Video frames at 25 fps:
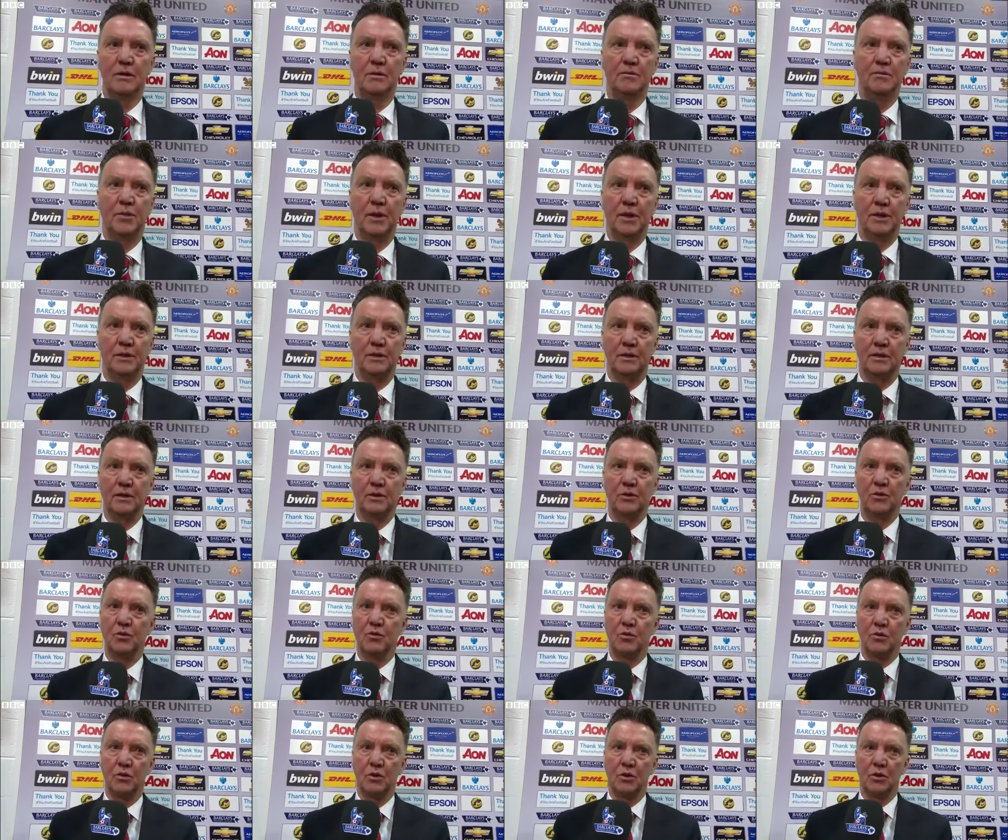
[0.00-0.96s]
but
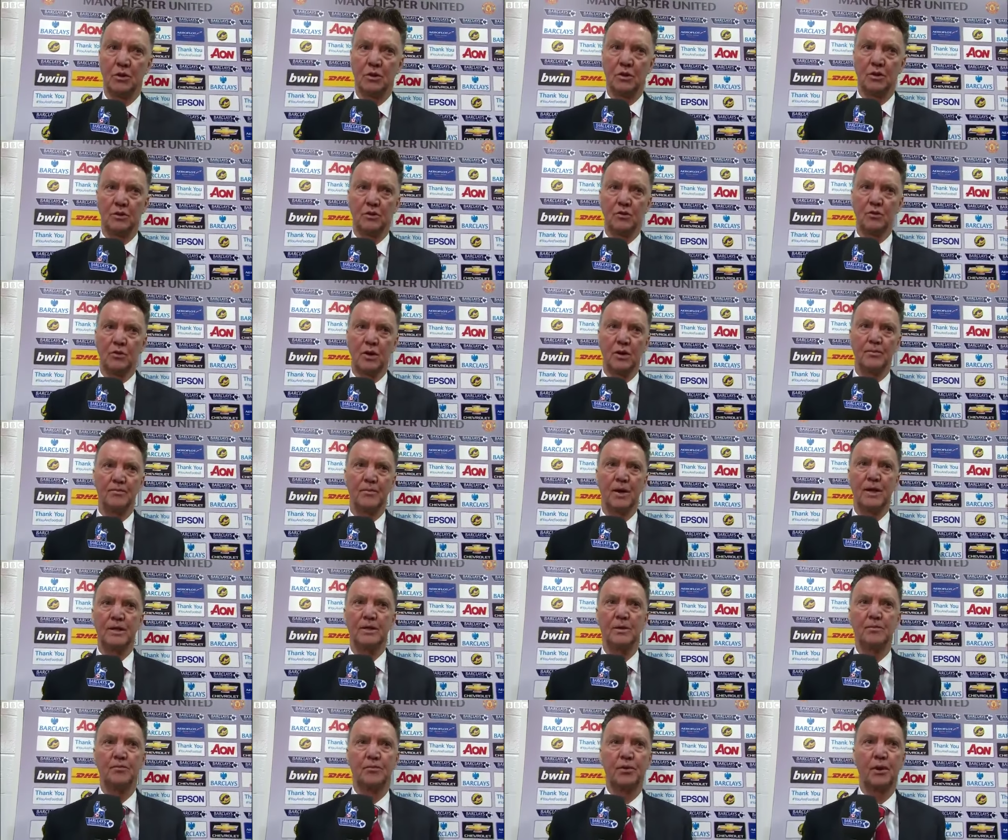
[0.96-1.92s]
you uh, you can
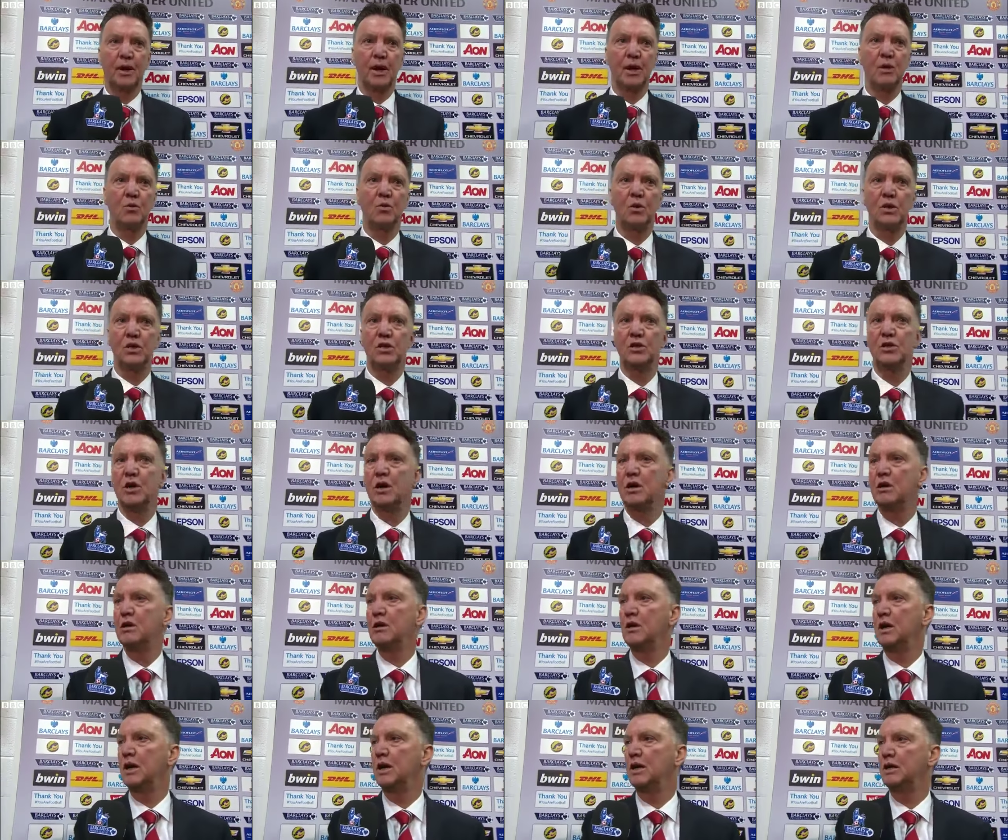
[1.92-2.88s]
better play with
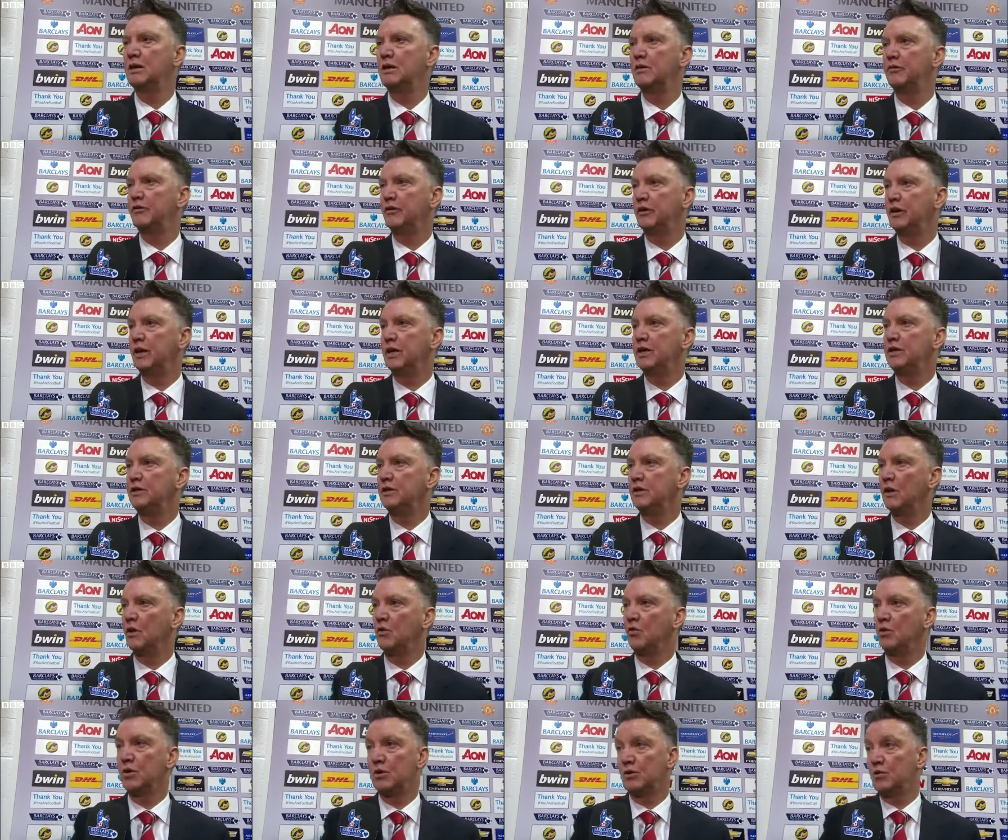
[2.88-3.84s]
Young and
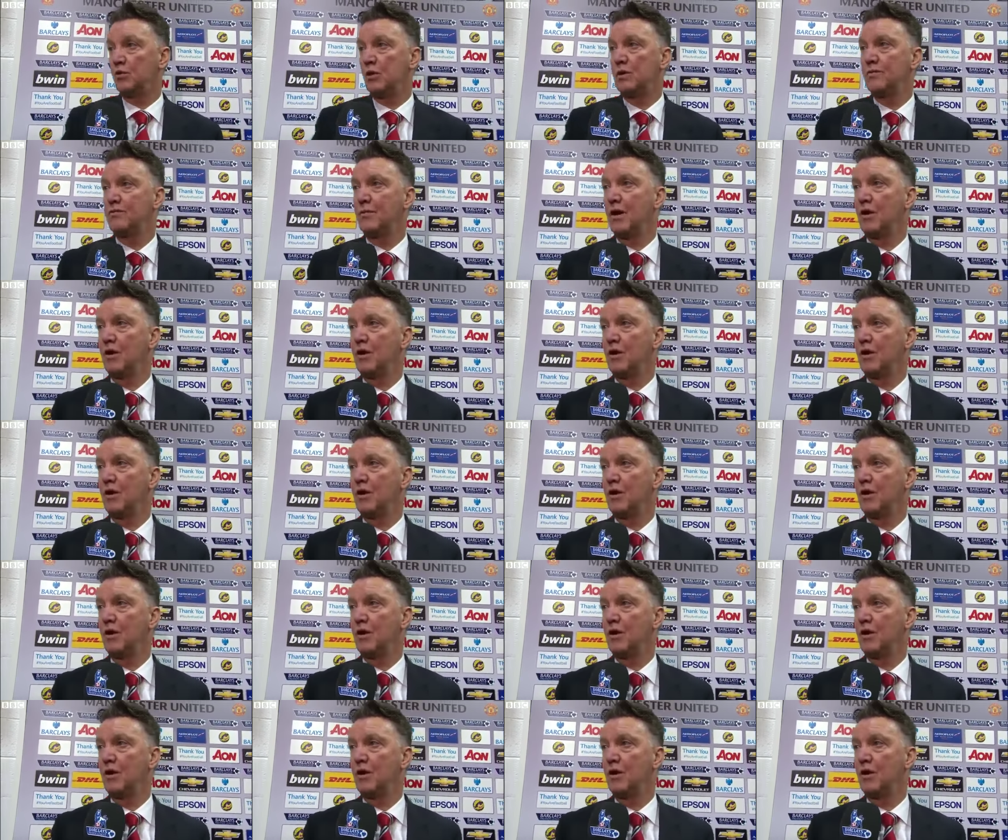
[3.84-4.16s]
Valencia with wing,